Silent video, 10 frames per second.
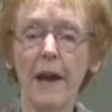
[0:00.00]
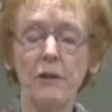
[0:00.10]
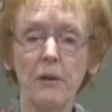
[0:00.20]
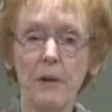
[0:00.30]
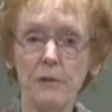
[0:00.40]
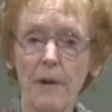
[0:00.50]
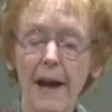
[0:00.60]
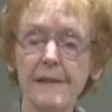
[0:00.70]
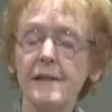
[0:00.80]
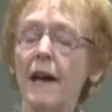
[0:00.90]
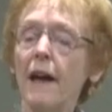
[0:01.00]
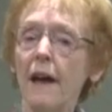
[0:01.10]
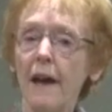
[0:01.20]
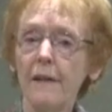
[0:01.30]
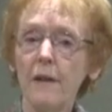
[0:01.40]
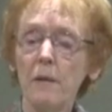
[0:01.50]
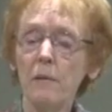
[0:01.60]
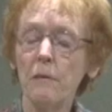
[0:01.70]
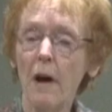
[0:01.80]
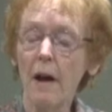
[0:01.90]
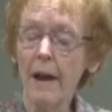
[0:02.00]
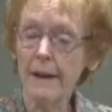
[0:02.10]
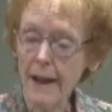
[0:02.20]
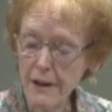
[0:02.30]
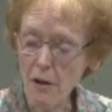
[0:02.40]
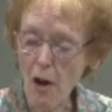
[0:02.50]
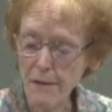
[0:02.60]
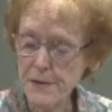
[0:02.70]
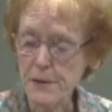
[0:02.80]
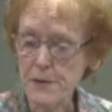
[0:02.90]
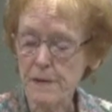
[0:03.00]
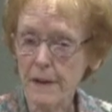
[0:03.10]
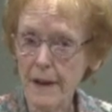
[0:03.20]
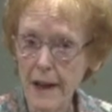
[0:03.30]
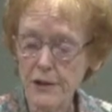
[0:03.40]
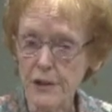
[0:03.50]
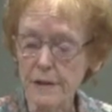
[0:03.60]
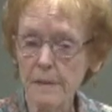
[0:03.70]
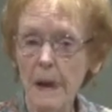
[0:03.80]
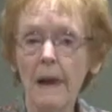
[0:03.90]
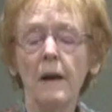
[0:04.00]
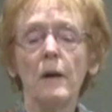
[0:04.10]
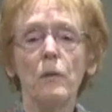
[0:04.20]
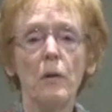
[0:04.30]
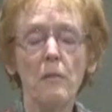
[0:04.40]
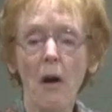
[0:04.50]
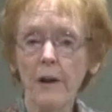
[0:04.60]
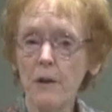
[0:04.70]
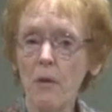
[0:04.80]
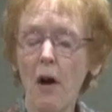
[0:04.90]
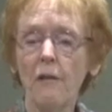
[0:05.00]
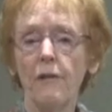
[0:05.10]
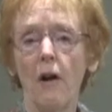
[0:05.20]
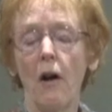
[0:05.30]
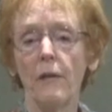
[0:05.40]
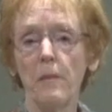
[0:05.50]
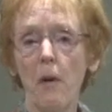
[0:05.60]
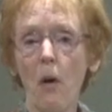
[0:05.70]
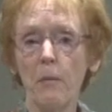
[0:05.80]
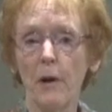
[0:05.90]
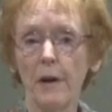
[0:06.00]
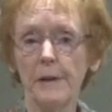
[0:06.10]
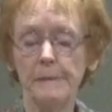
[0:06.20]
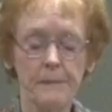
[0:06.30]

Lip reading: and your address, and the officers of election will mark you off on the poll book.